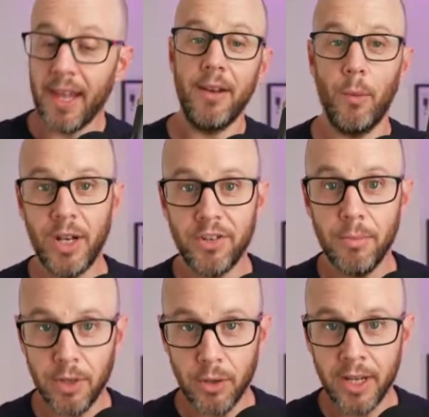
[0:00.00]
went to
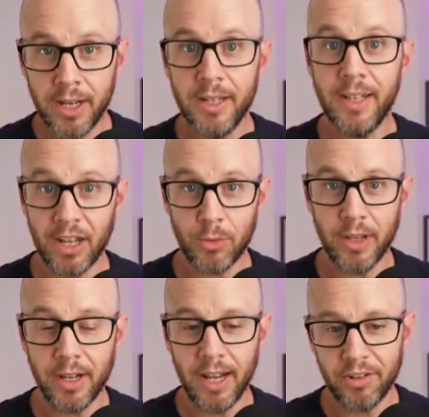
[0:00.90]
Munich. That's where the
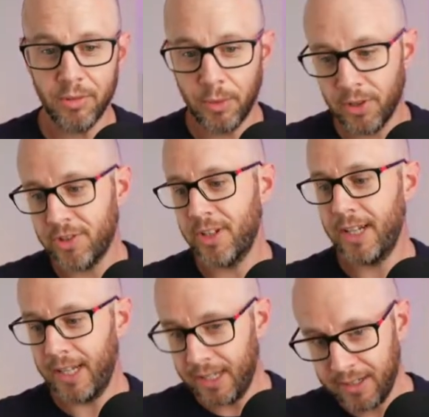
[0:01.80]
connection was.
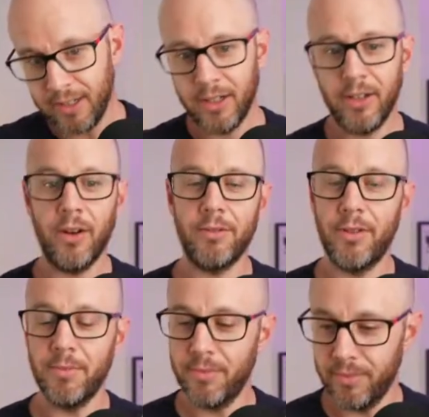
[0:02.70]
Got
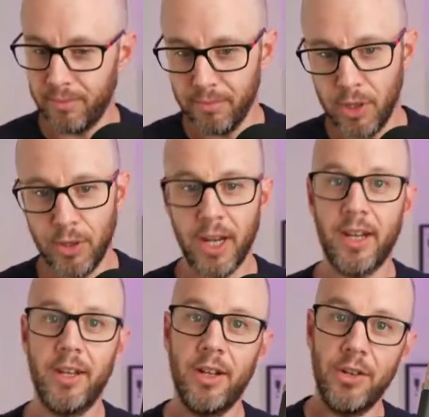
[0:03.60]
from Munich
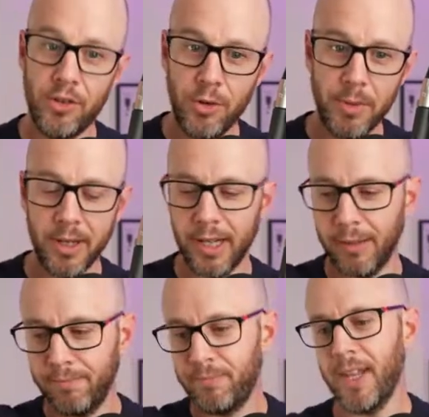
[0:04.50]
to
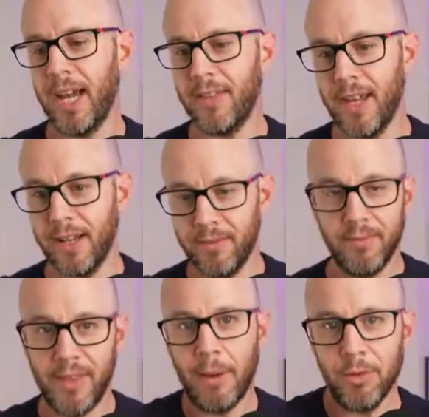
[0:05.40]
Berlin, and then
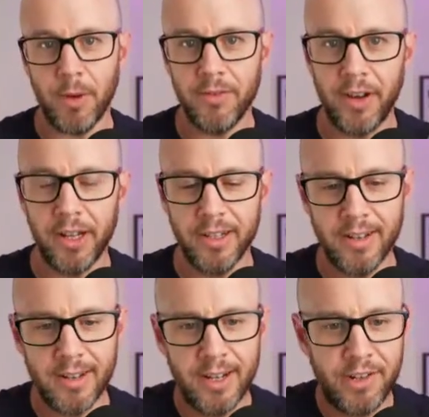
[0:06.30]
that was my final
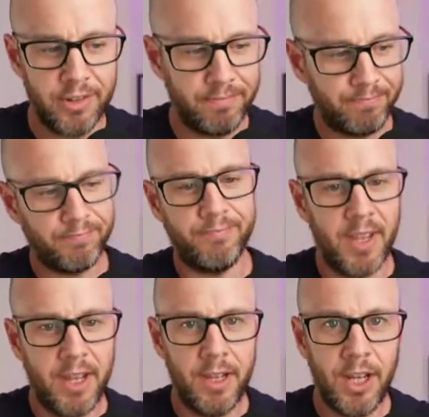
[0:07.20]
destination.
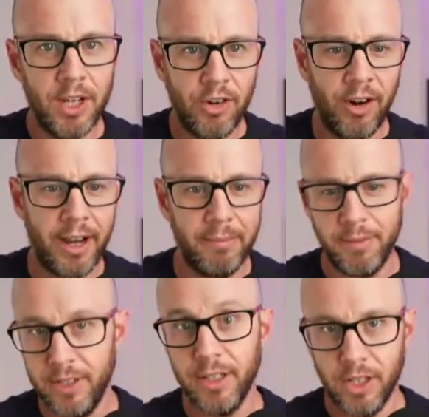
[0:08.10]
Great.
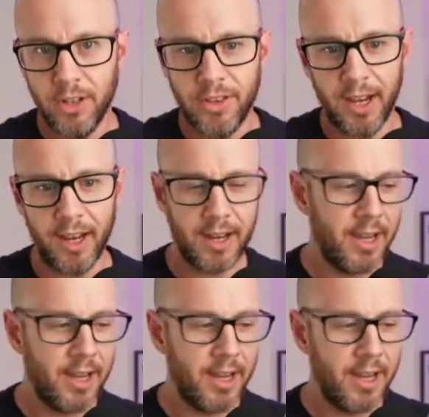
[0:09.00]
you'd think.